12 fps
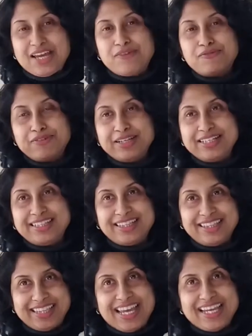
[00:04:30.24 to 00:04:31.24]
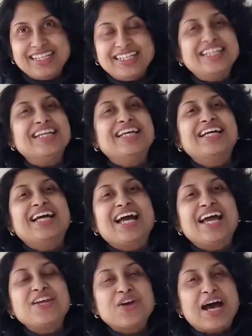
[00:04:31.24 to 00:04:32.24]
Everything
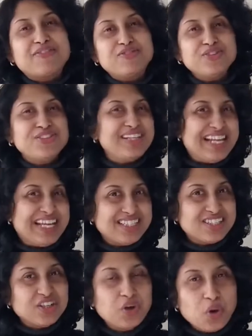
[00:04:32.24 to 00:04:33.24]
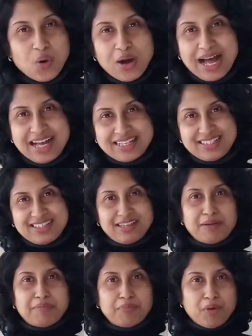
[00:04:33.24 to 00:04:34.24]
you have to let go at
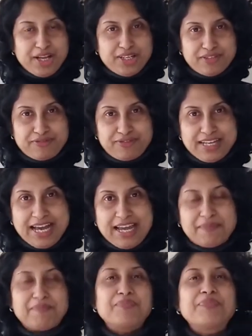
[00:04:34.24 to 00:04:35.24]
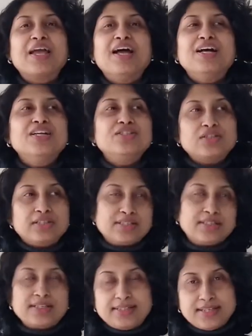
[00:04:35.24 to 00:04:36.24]
some point of time. So
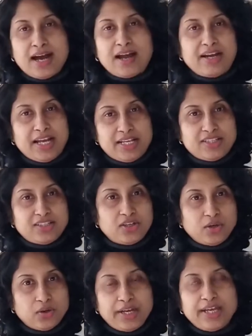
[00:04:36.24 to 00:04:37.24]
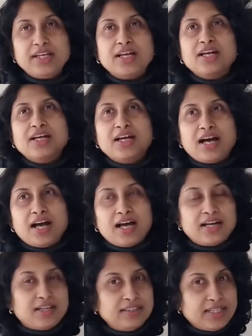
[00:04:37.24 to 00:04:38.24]
this guitar is going.
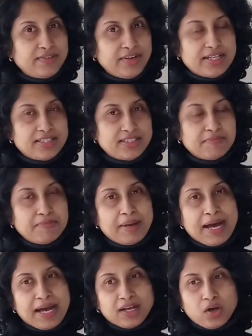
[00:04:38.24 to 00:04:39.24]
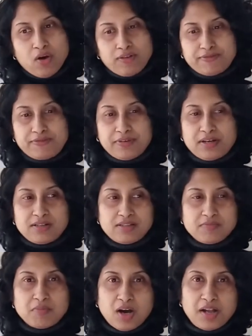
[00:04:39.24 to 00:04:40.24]
There is a pack of
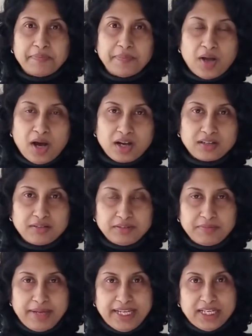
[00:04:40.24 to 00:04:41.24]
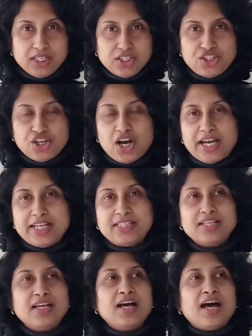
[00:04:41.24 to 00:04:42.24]
small block making
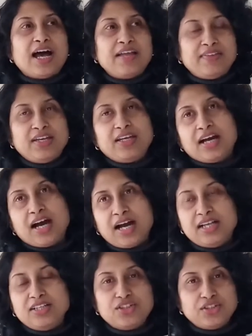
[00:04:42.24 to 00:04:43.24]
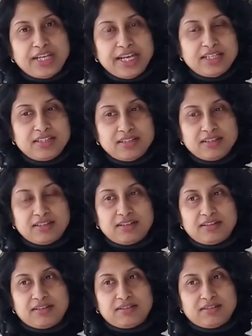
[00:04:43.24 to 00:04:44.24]
toys. I think I'll donate
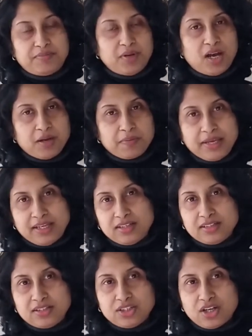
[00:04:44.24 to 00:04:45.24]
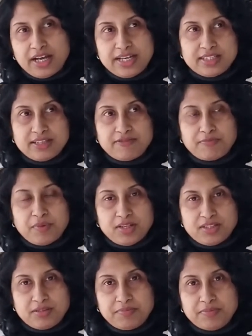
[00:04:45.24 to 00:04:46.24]
the block making toys if
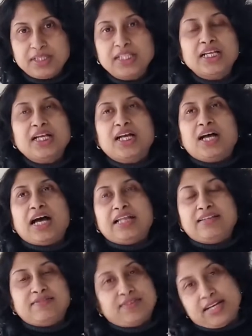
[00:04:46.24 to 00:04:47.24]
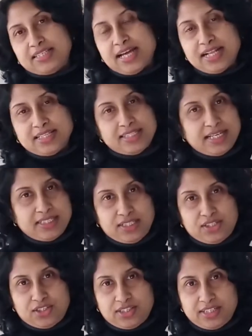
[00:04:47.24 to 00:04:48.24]
possible, otherwise I'll send
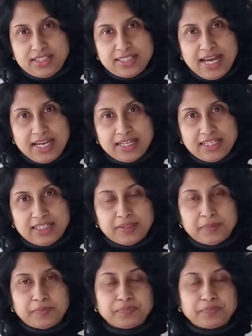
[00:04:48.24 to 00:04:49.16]
it to recycler.